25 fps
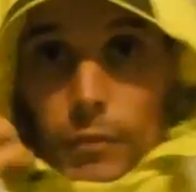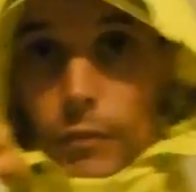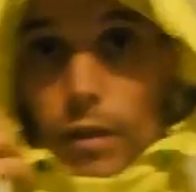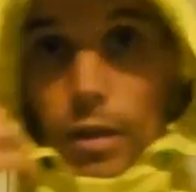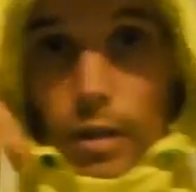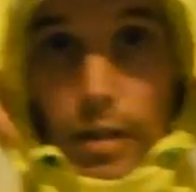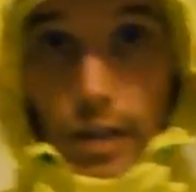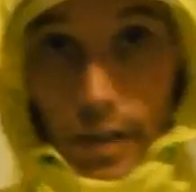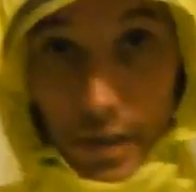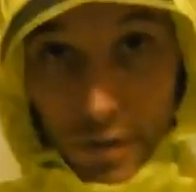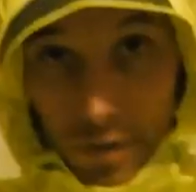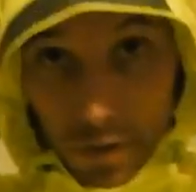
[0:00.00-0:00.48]

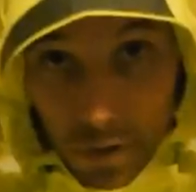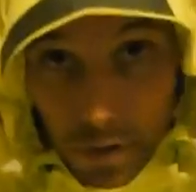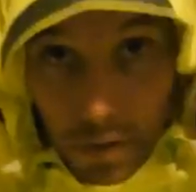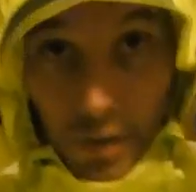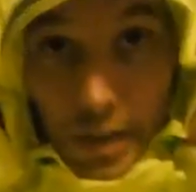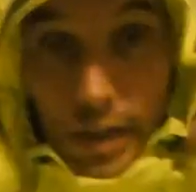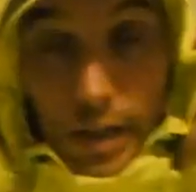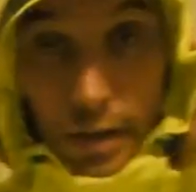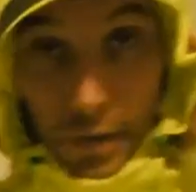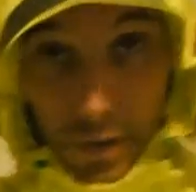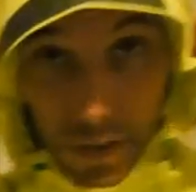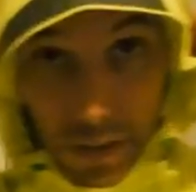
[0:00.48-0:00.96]
Okay, so
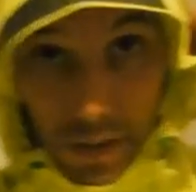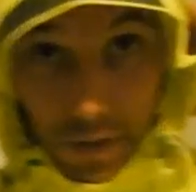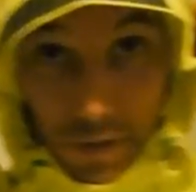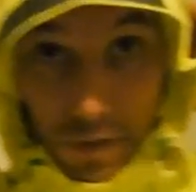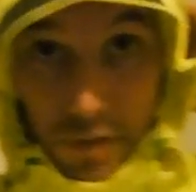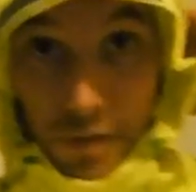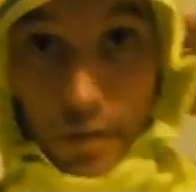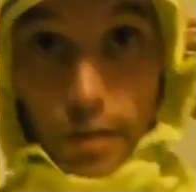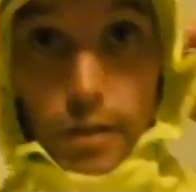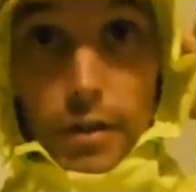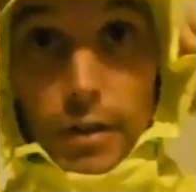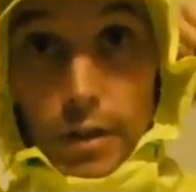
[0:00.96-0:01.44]
now
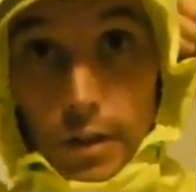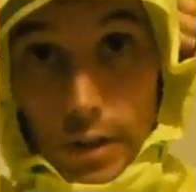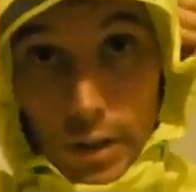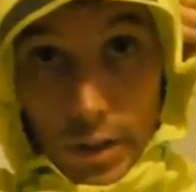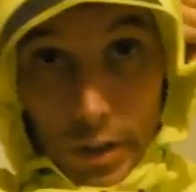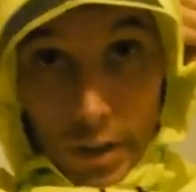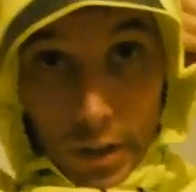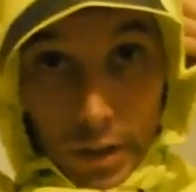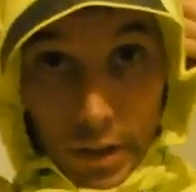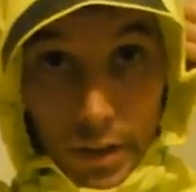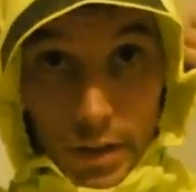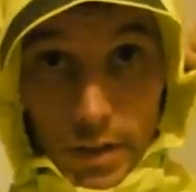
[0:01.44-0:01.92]
that's
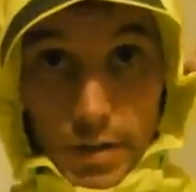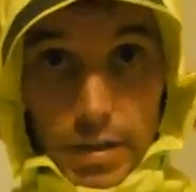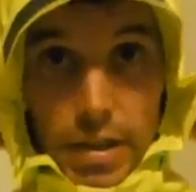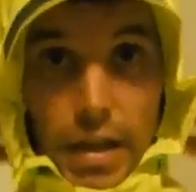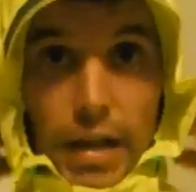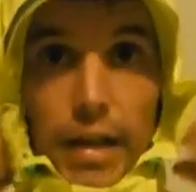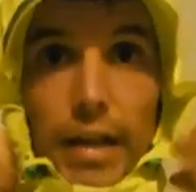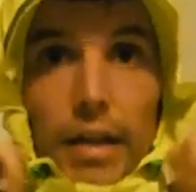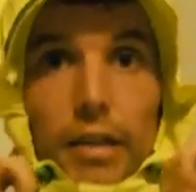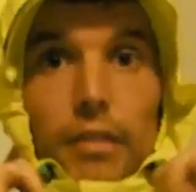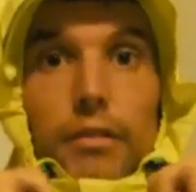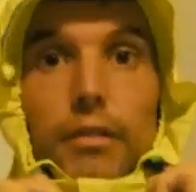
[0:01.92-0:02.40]

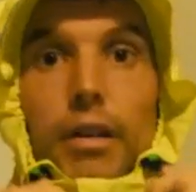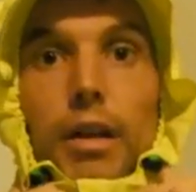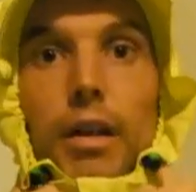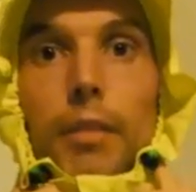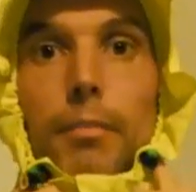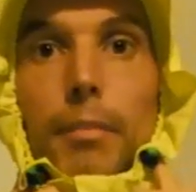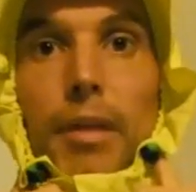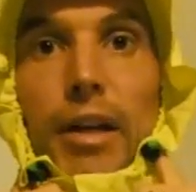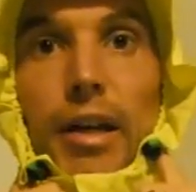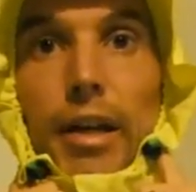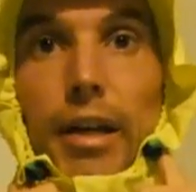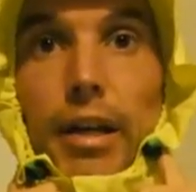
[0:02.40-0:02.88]
tight
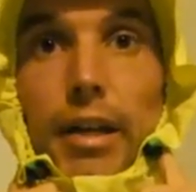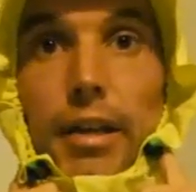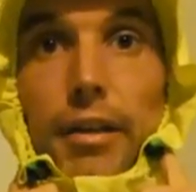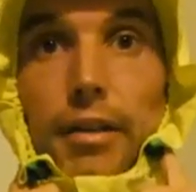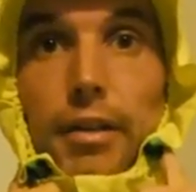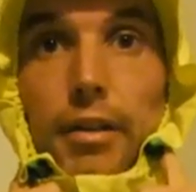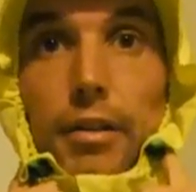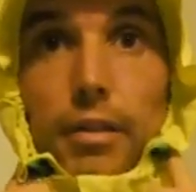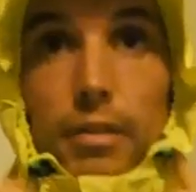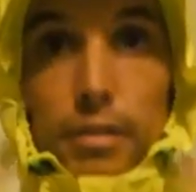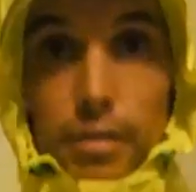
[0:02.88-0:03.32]
around my head,